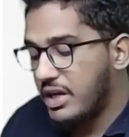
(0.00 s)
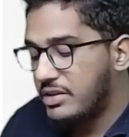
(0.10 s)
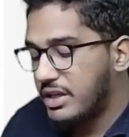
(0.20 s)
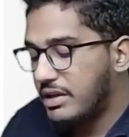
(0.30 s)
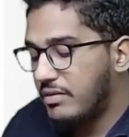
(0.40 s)

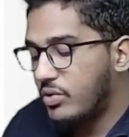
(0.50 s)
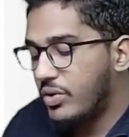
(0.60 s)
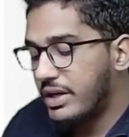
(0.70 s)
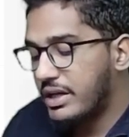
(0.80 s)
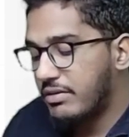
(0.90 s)
Then they will go
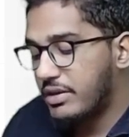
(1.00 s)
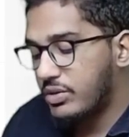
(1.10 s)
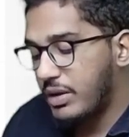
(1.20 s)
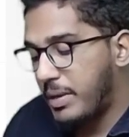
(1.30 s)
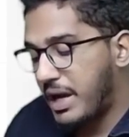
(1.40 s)
and give it
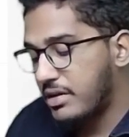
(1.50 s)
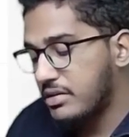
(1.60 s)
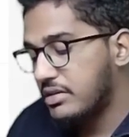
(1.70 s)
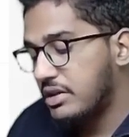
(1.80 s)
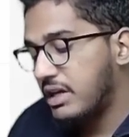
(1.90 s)
to the
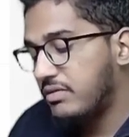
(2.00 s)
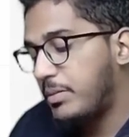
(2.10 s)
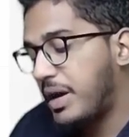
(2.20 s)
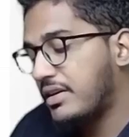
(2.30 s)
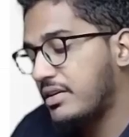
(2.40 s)
banker. If the
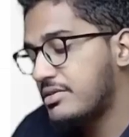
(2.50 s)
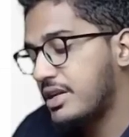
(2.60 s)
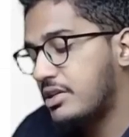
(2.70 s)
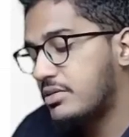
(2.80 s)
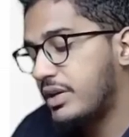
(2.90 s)
banker is
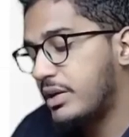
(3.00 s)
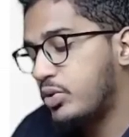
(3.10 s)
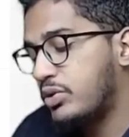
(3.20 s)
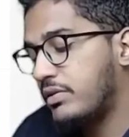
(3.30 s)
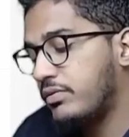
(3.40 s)
satisfied
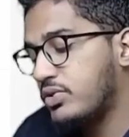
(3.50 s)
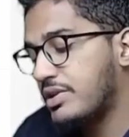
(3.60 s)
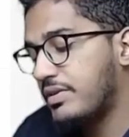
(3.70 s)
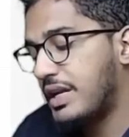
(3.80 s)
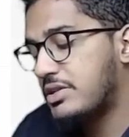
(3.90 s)
about that
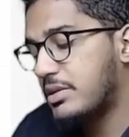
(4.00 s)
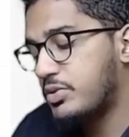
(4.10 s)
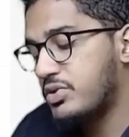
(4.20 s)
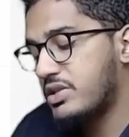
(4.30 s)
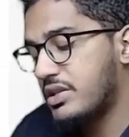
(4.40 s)
future financial
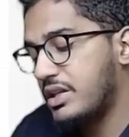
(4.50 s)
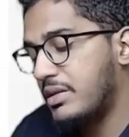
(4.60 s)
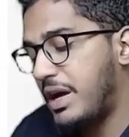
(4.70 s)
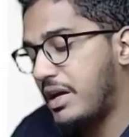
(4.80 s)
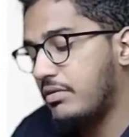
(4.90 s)
position, then
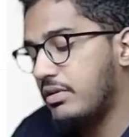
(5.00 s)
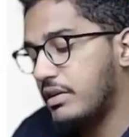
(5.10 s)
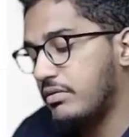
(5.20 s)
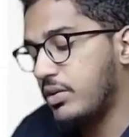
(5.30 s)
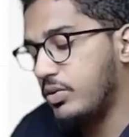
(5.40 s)
the banker will
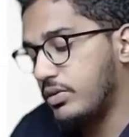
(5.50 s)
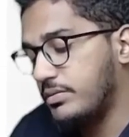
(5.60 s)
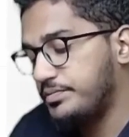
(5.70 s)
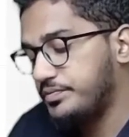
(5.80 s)
give the loan.